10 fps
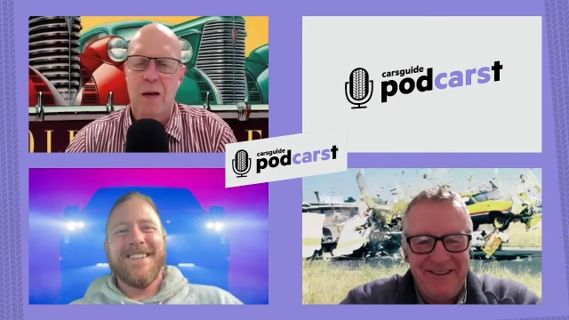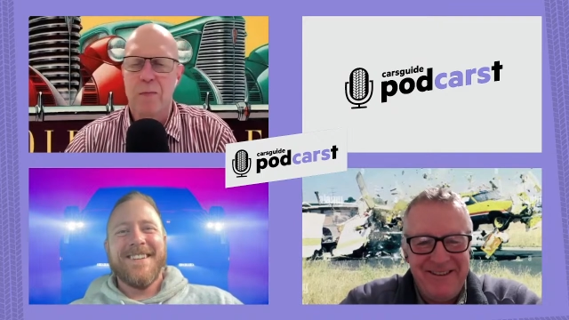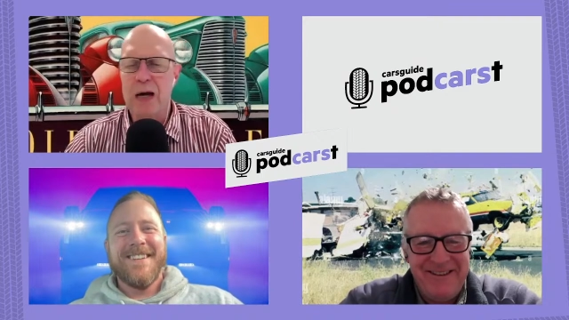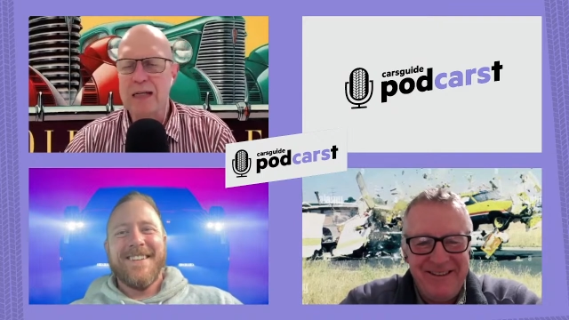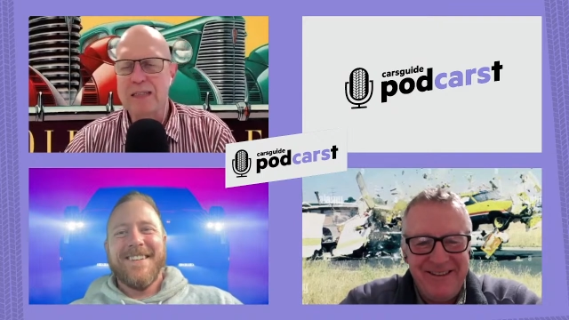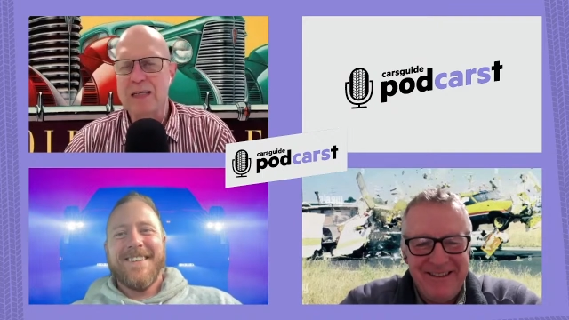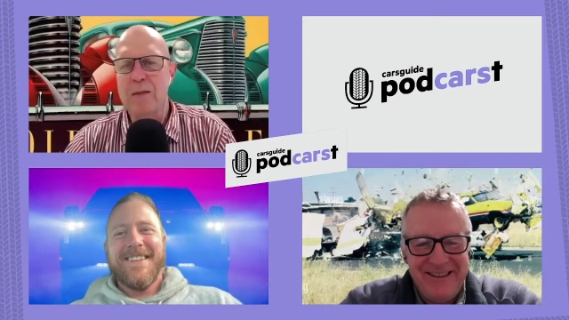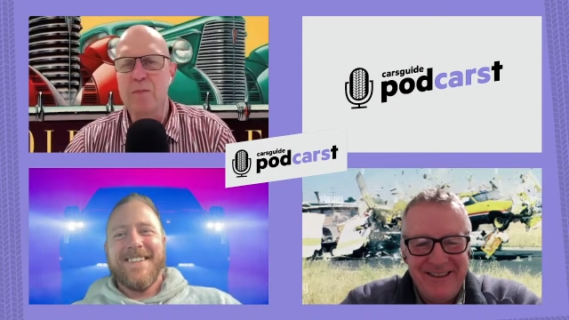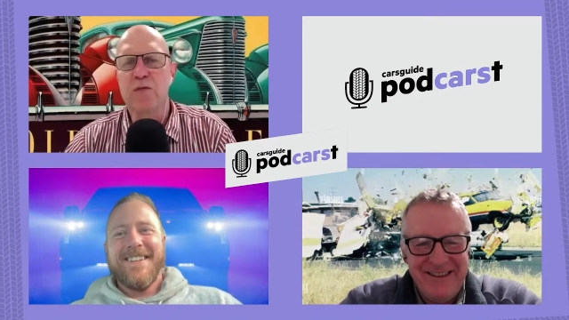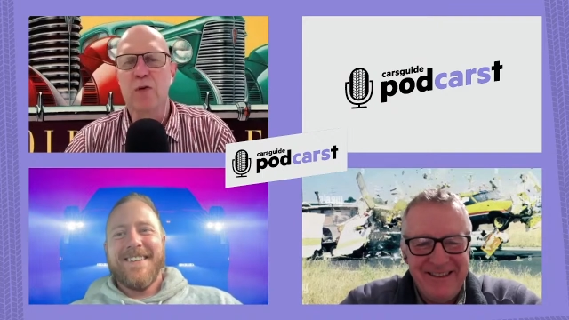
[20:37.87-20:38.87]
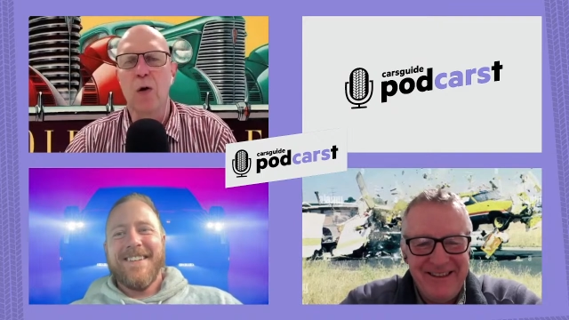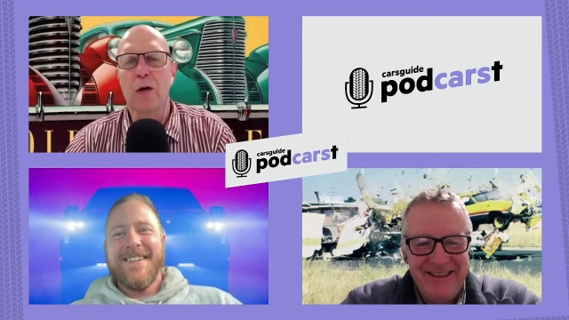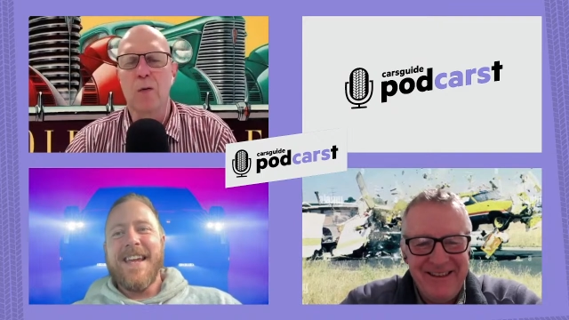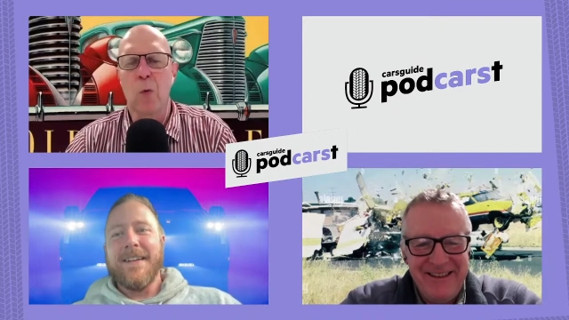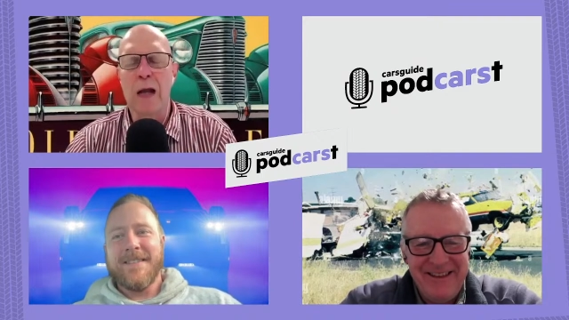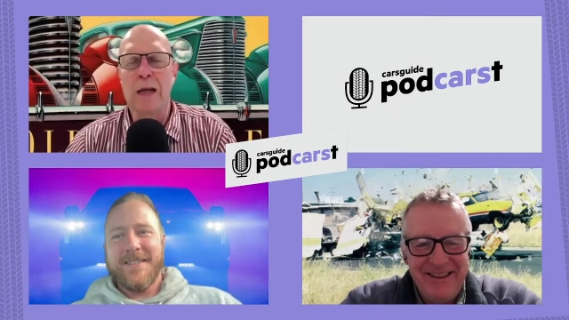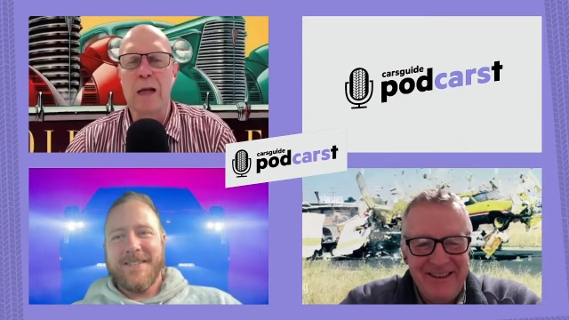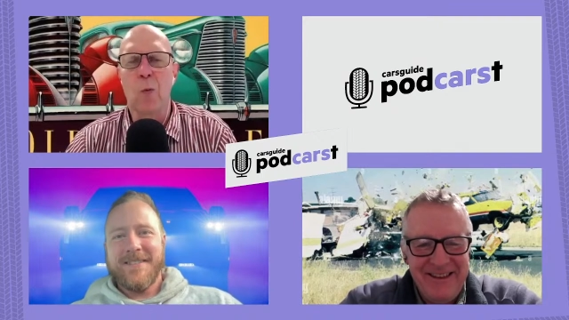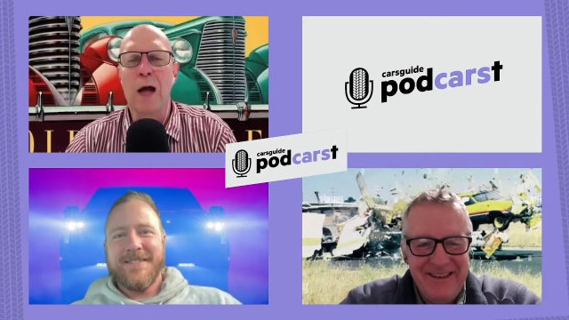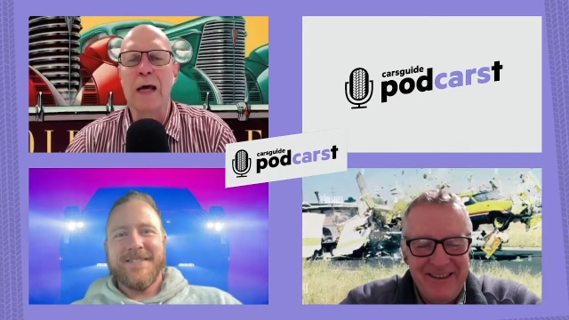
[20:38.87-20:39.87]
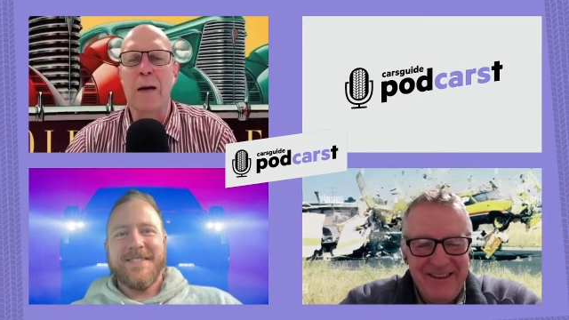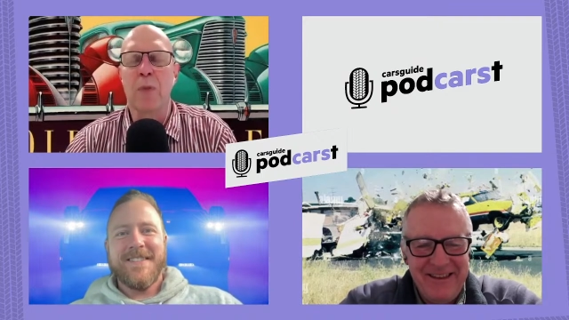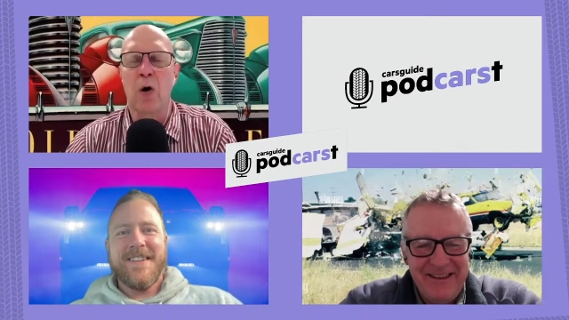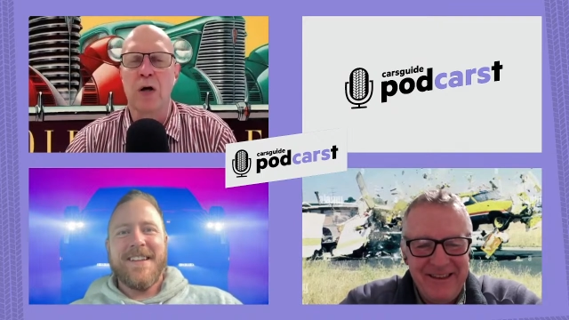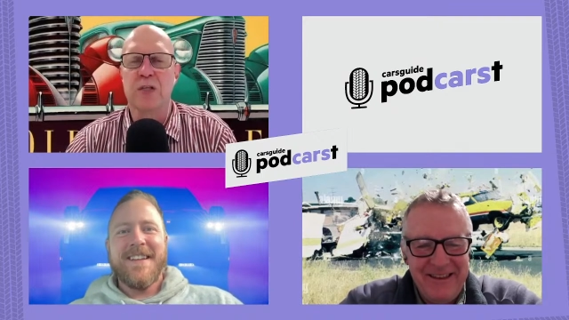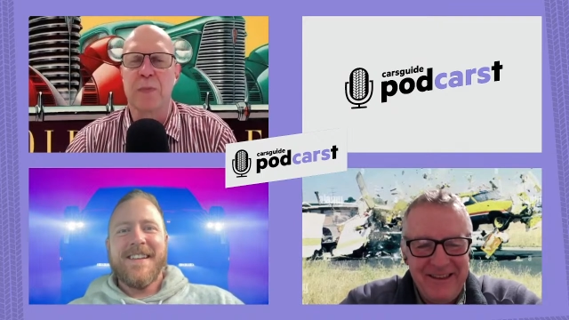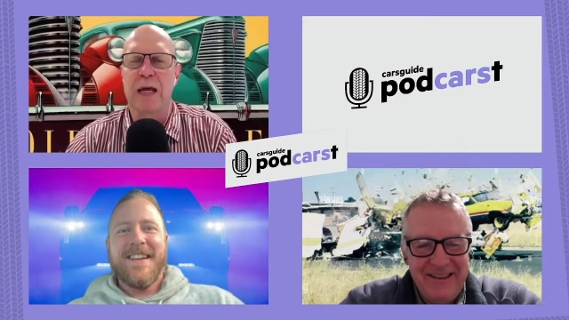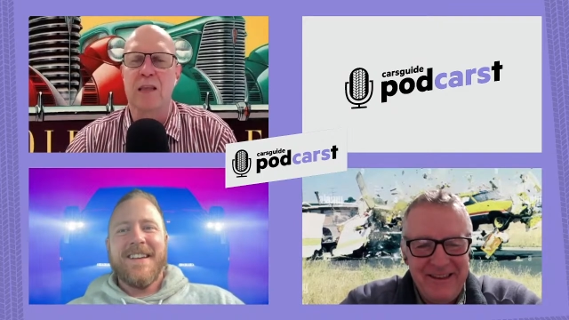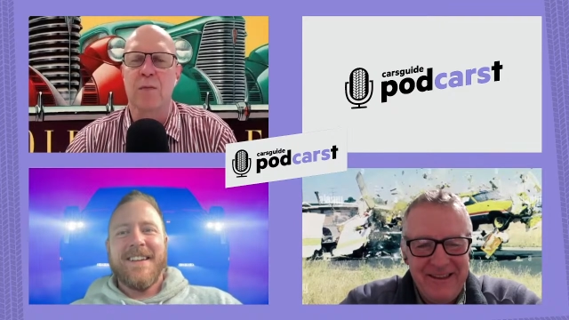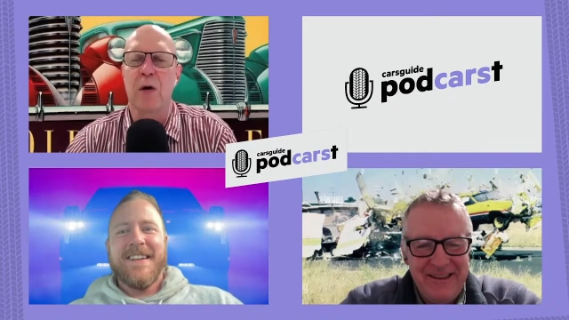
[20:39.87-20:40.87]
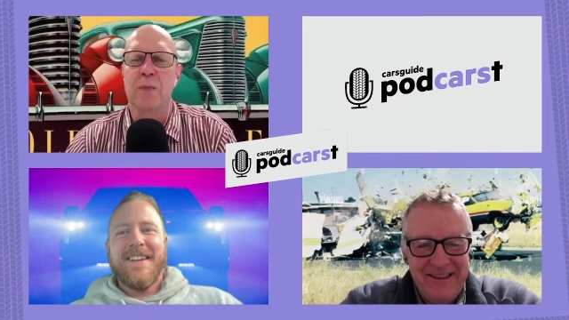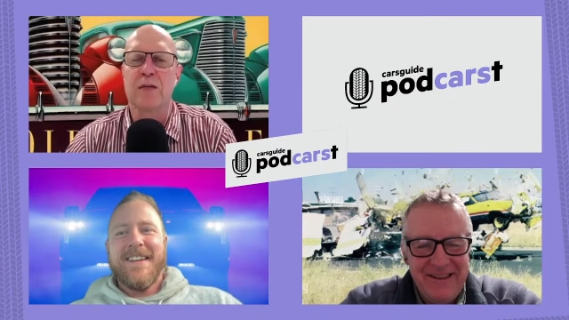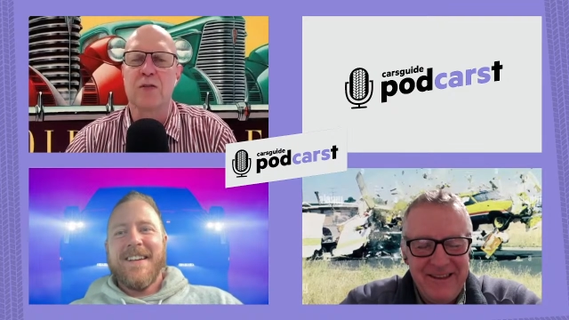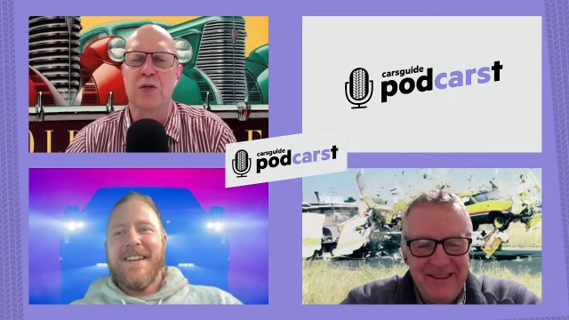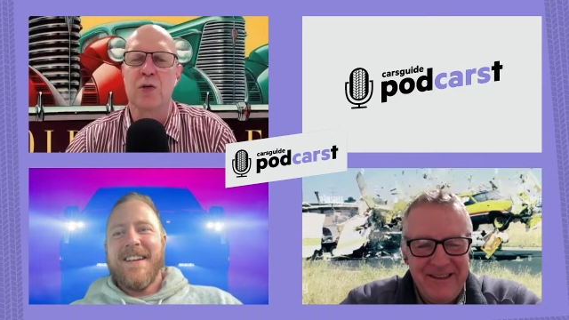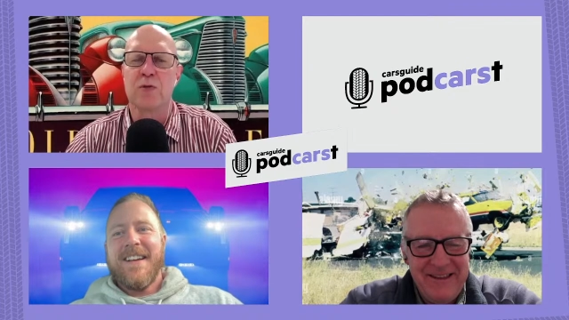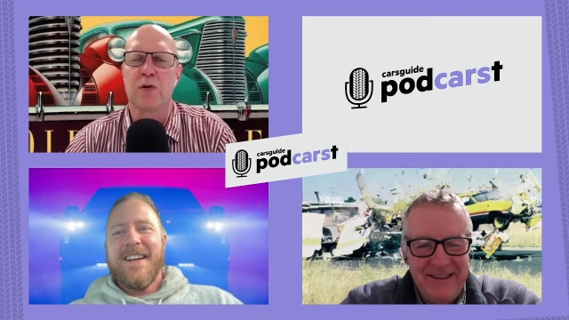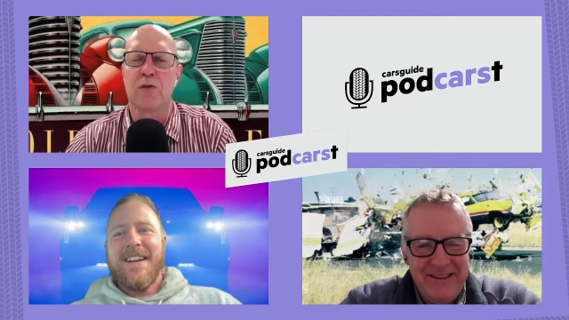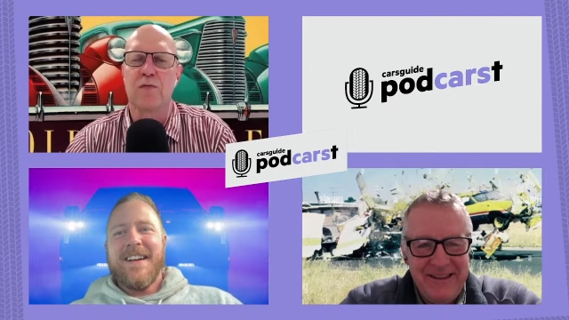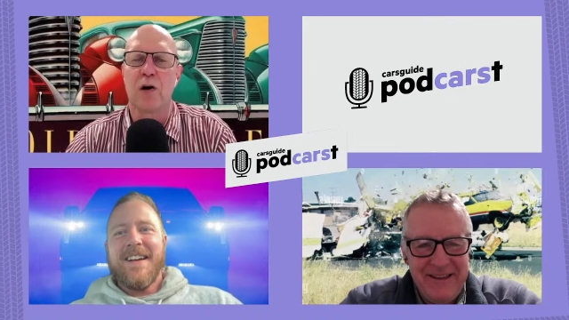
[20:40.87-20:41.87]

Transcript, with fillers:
Speaker 1: But um, you've got yes. one one arm behind your back at the moment in terms of